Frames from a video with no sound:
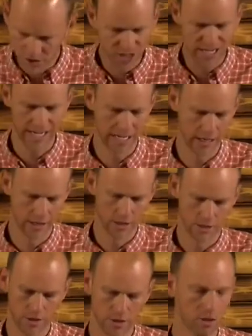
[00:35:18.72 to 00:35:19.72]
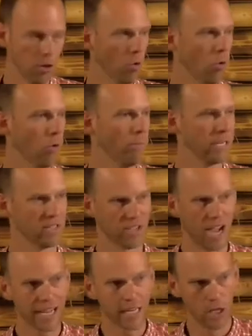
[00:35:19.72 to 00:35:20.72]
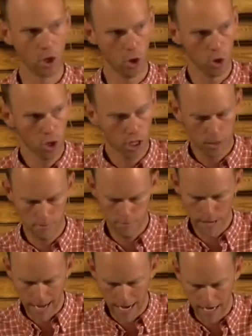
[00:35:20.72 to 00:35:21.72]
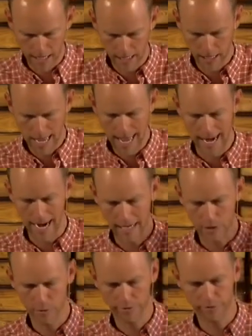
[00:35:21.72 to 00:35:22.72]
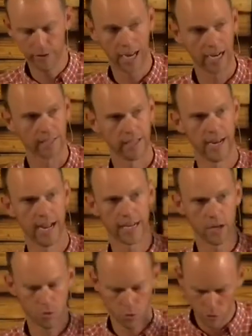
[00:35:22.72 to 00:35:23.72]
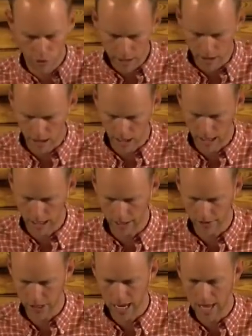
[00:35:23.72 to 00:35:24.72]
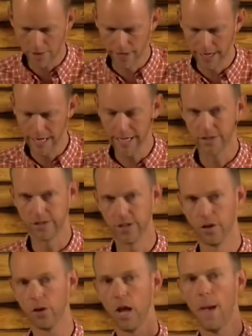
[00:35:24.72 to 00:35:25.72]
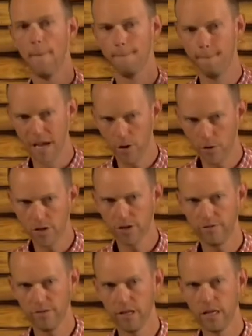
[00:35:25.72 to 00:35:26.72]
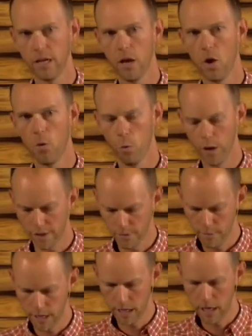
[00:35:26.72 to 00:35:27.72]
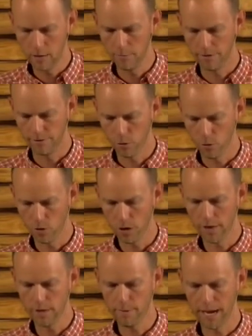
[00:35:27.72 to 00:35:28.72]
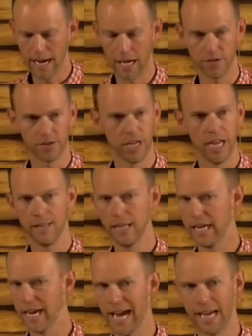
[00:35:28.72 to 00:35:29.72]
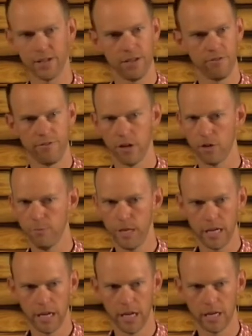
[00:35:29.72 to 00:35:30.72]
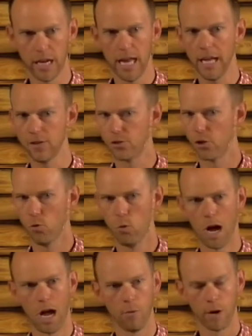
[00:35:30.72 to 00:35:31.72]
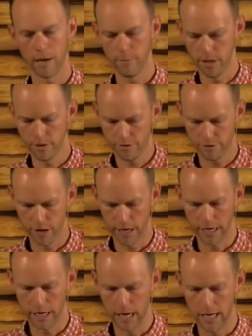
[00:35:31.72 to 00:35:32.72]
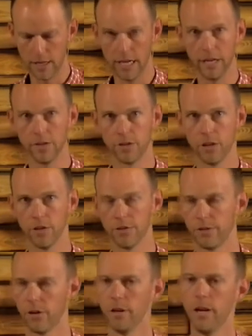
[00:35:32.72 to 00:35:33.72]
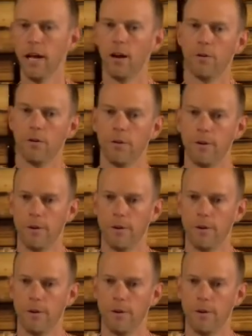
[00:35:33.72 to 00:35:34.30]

sing to the Lord because I can look back and I can reflect and I can realize that He has dealt bountifully with me before in the past, that He hasn't failed me yet, and so why would I be afraid that He is going to start now?